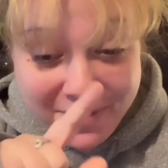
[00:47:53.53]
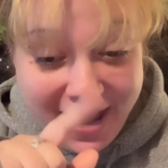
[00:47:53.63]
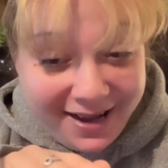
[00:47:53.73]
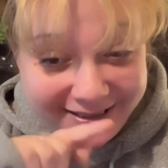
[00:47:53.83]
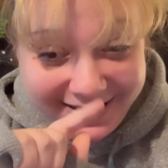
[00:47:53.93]

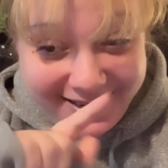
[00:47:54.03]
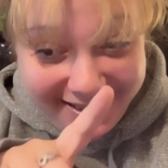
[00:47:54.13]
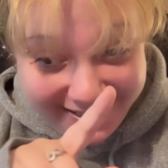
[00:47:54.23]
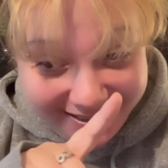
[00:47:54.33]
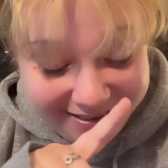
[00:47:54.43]
not
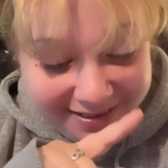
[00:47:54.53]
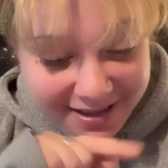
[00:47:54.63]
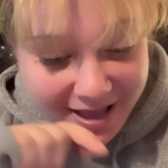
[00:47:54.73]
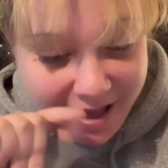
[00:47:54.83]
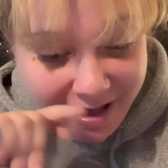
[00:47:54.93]
kidding.
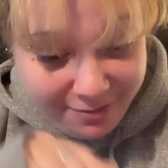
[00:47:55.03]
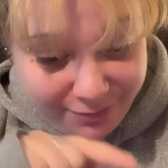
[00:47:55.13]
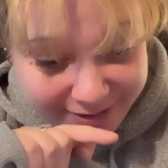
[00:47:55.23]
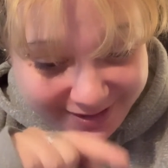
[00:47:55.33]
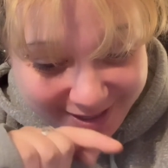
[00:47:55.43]

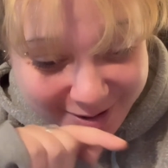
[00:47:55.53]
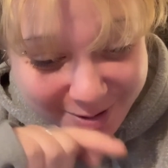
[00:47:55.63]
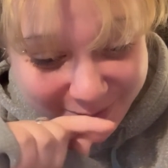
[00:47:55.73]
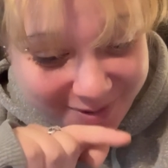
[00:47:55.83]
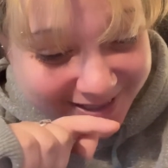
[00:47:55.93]
Every
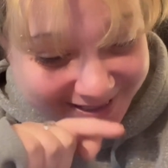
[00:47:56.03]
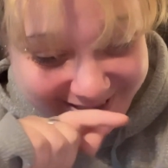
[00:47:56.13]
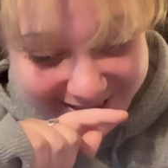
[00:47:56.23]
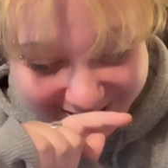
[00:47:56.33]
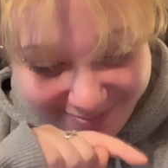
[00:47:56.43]
single one
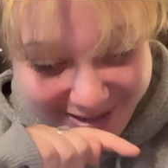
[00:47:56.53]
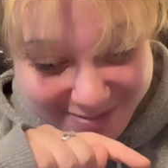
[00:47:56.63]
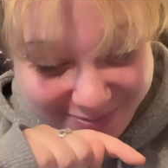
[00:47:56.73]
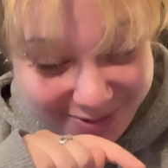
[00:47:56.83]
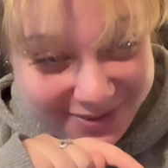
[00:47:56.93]
of these
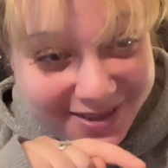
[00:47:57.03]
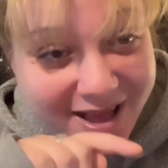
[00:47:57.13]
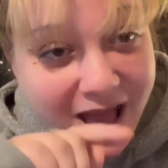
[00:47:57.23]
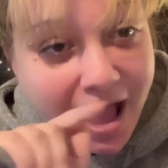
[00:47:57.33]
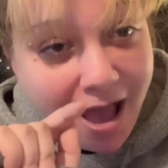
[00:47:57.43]
people
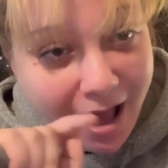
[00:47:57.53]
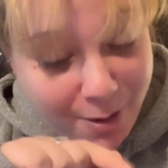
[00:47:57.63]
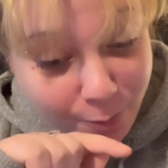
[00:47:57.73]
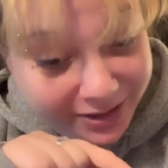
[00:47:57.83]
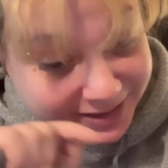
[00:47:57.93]
I
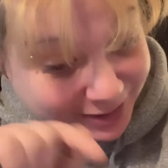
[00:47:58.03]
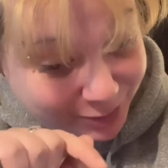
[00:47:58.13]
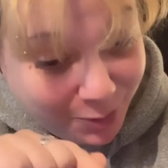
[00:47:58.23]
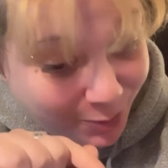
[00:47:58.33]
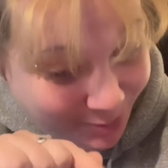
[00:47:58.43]
went to school